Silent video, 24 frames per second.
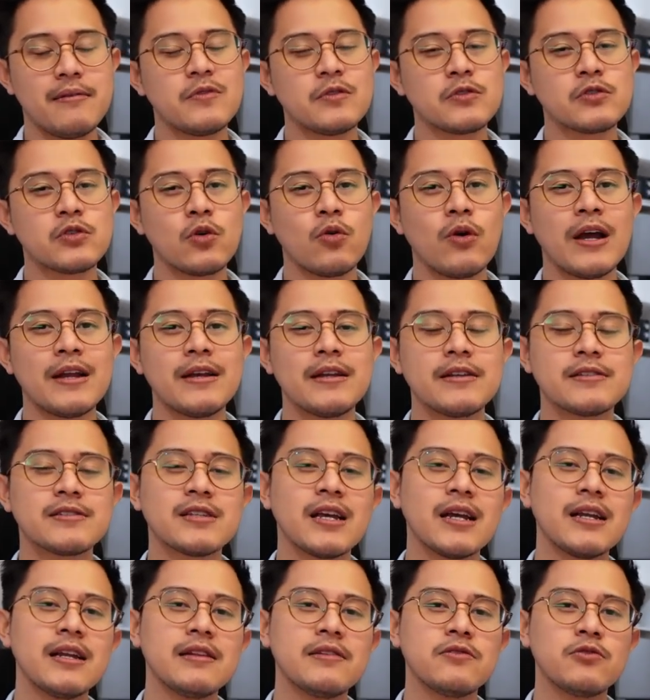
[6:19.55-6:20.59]
So I
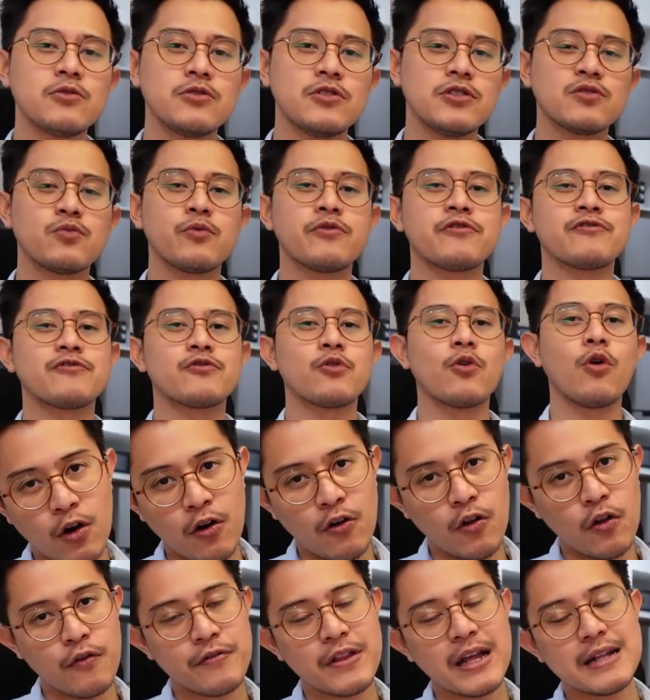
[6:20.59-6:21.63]
decided to just withdraw
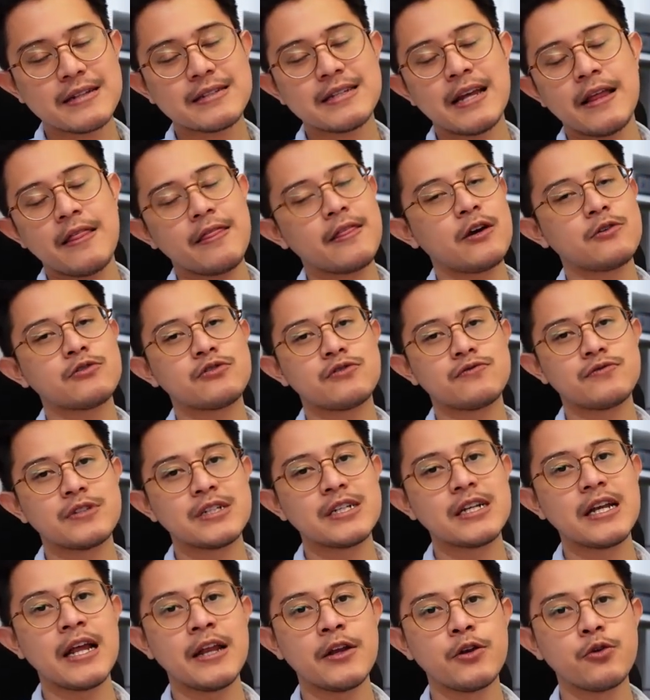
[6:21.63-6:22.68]
all of that 10,000
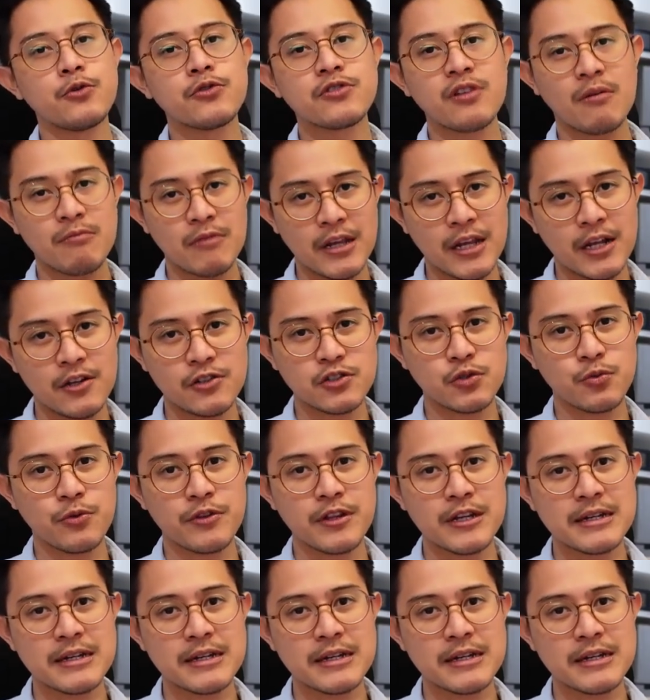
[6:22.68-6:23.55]
ringgit and do something else with